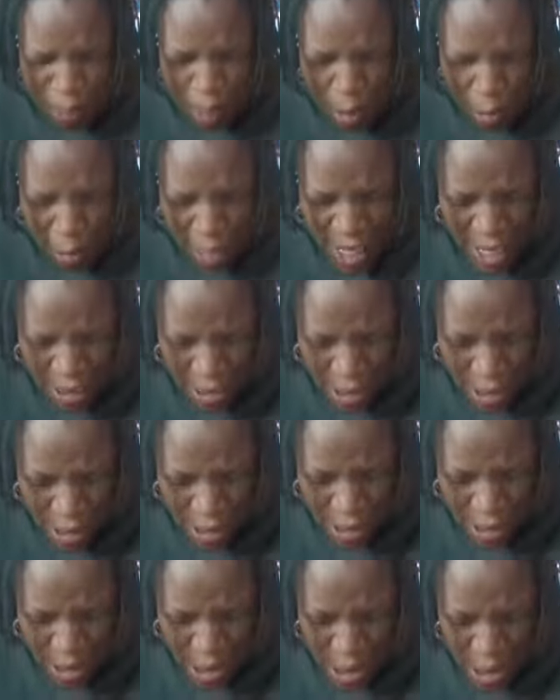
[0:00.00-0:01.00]
And we ask,
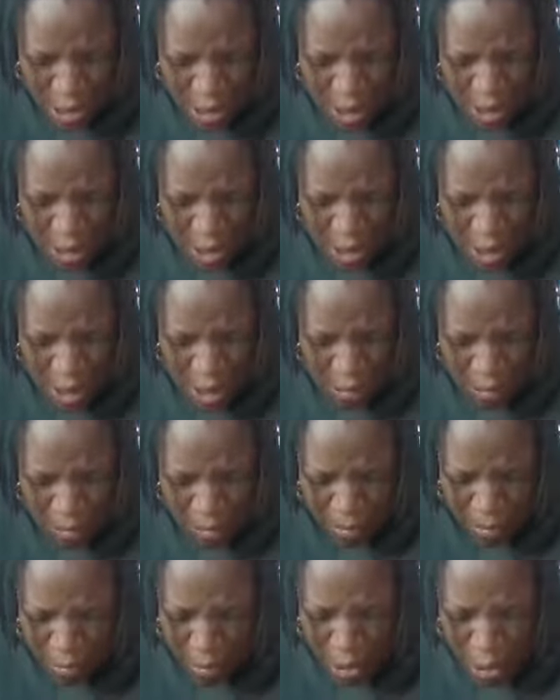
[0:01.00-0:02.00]
Lord, that you would just
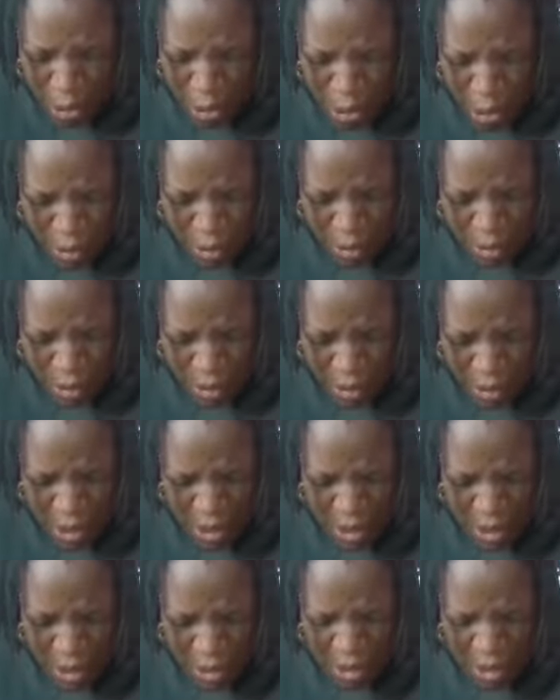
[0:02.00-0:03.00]
um, Use us
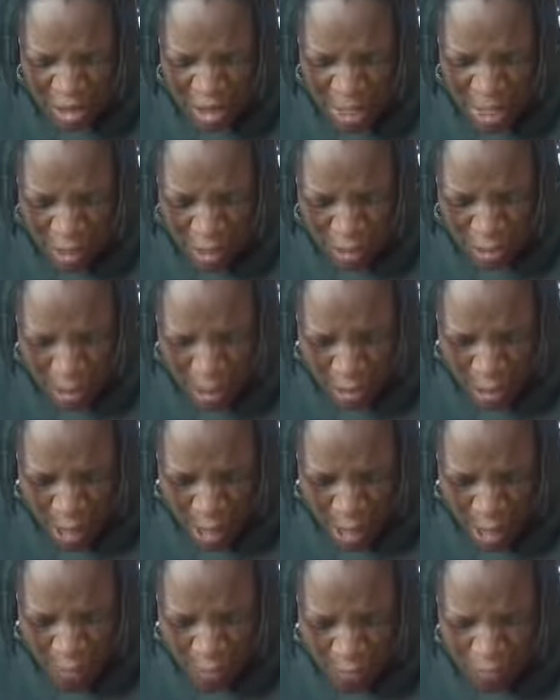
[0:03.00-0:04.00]
in this hour, Lord
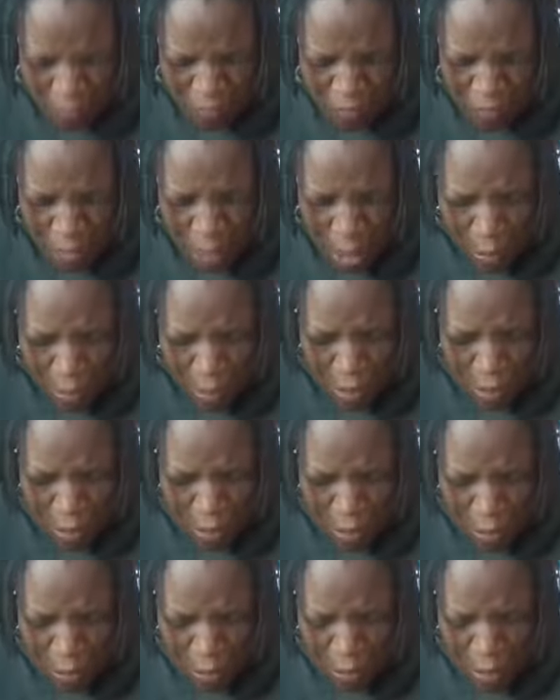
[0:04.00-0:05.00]
God, that we're
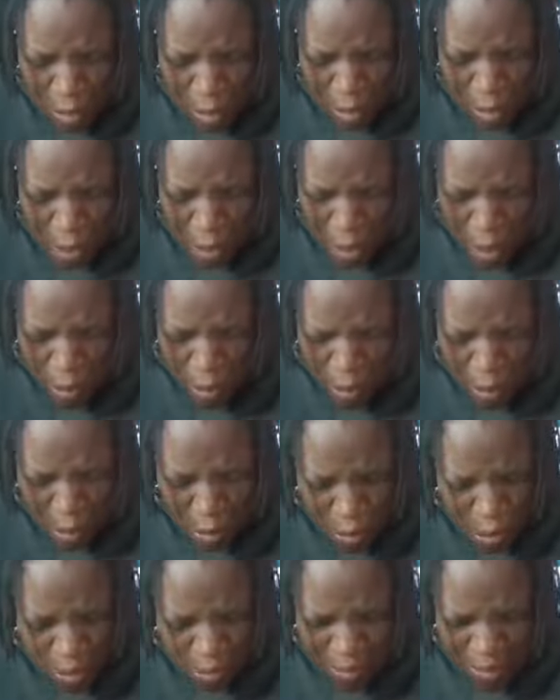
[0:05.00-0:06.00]
with you, Lord. Open the
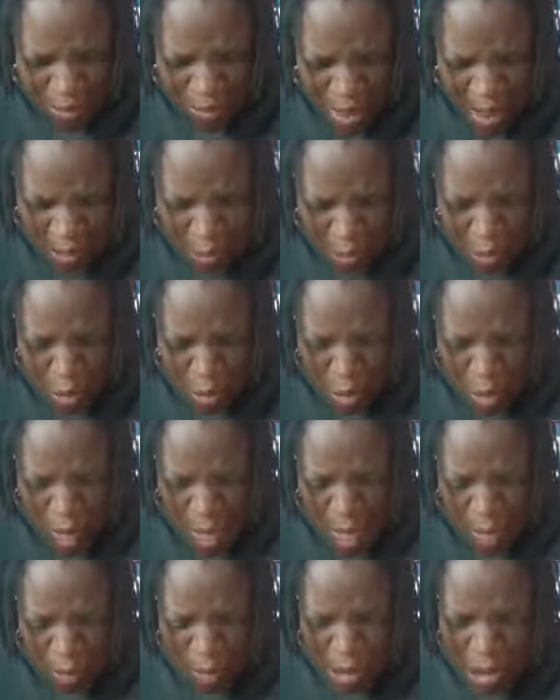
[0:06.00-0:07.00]
windows of heaven, Lord
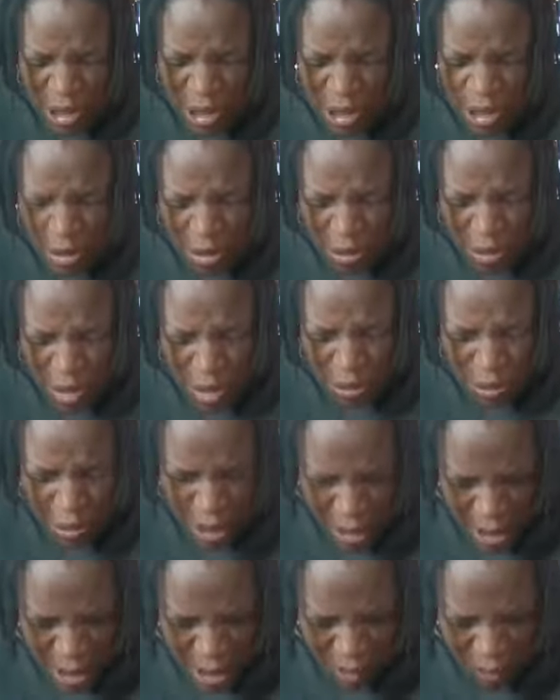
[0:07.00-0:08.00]
God. We need you in the
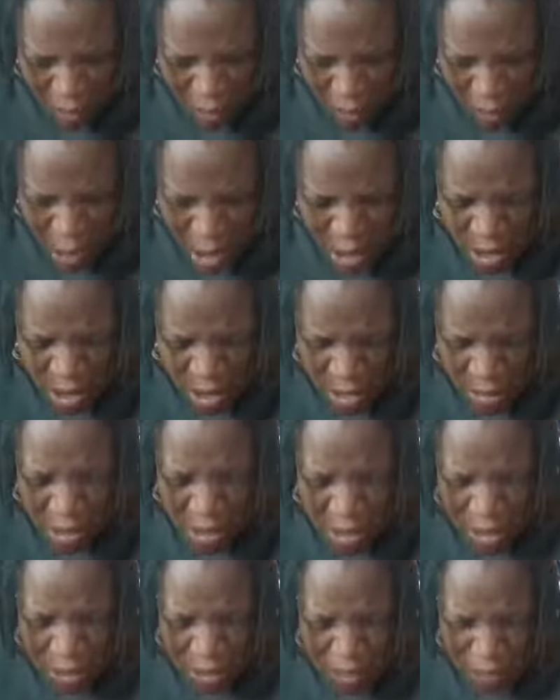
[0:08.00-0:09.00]
midst of everything that
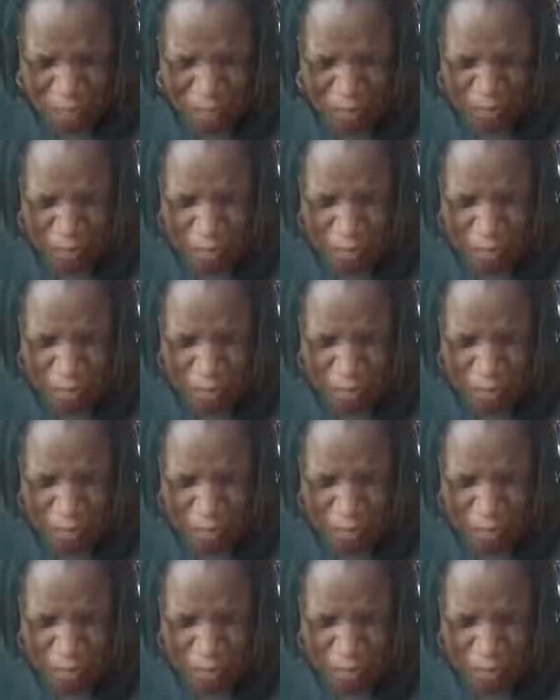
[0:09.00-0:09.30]
we do.